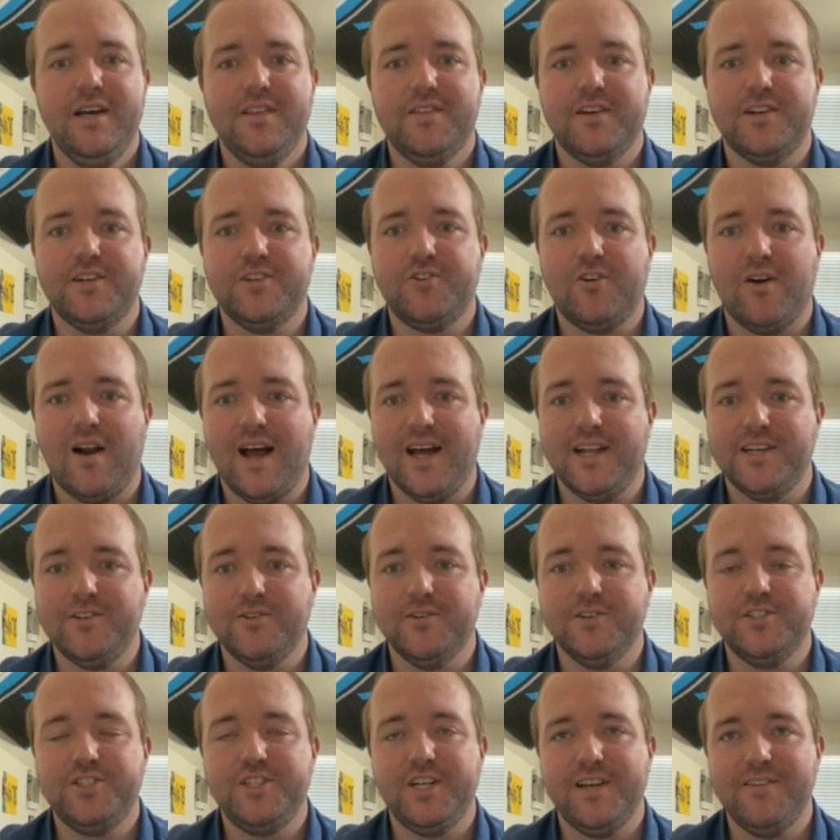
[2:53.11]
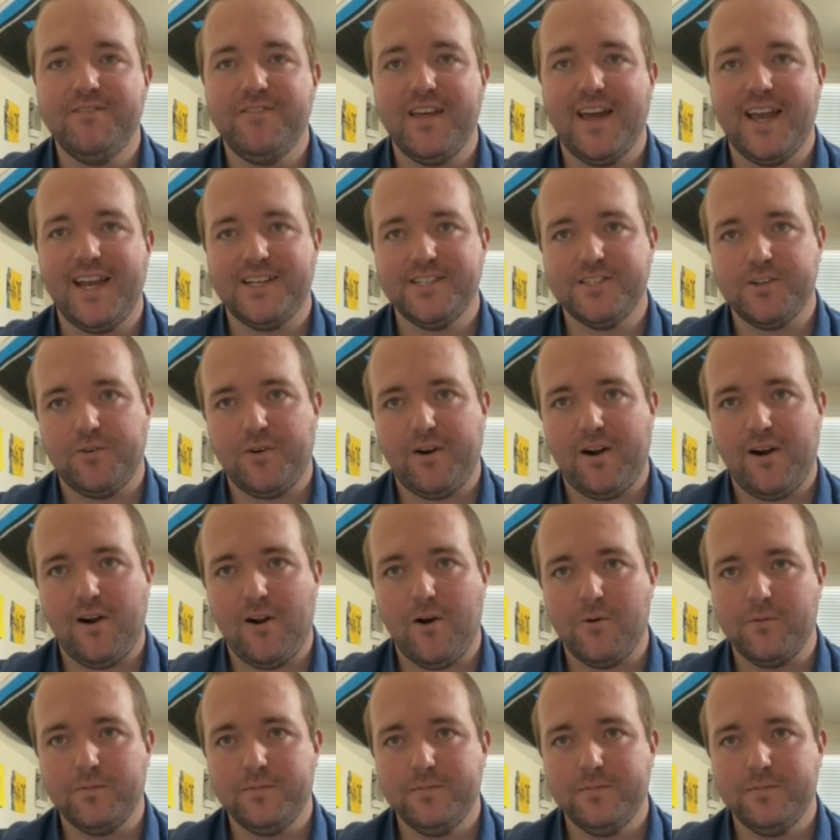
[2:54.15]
than trying to achieve things on our own.